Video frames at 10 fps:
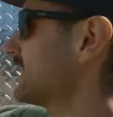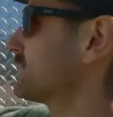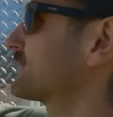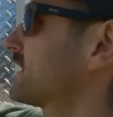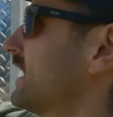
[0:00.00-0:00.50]

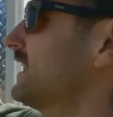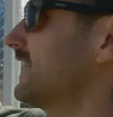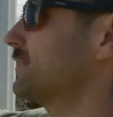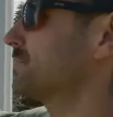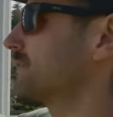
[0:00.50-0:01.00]
have cut
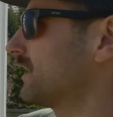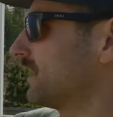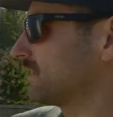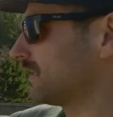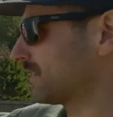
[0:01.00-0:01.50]
out
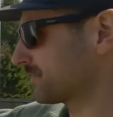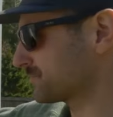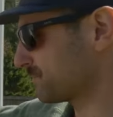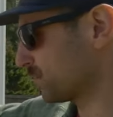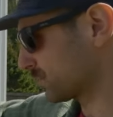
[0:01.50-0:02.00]
a
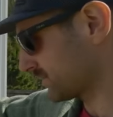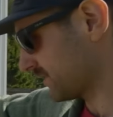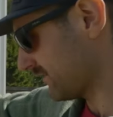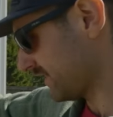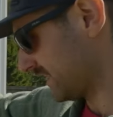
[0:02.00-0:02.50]
large
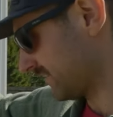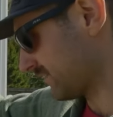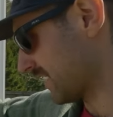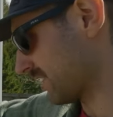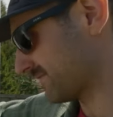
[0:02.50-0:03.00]
portion of it
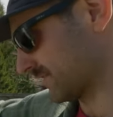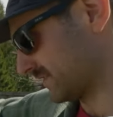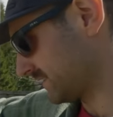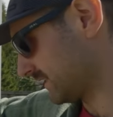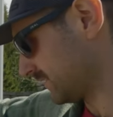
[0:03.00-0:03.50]
uh, for
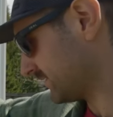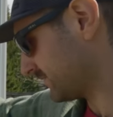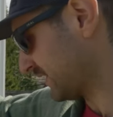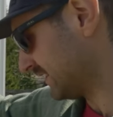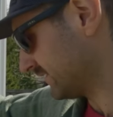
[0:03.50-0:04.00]
interior
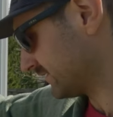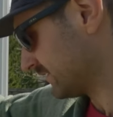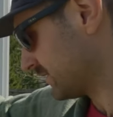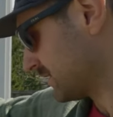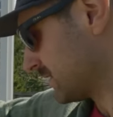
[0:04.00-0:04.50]
space,
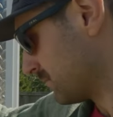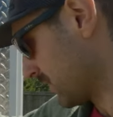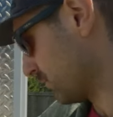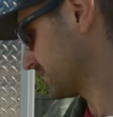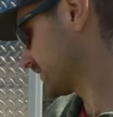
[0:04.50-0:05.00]

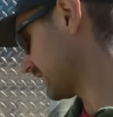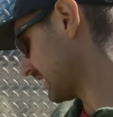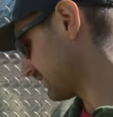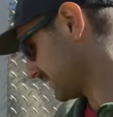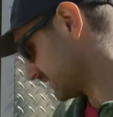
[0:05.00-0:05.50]
but we still have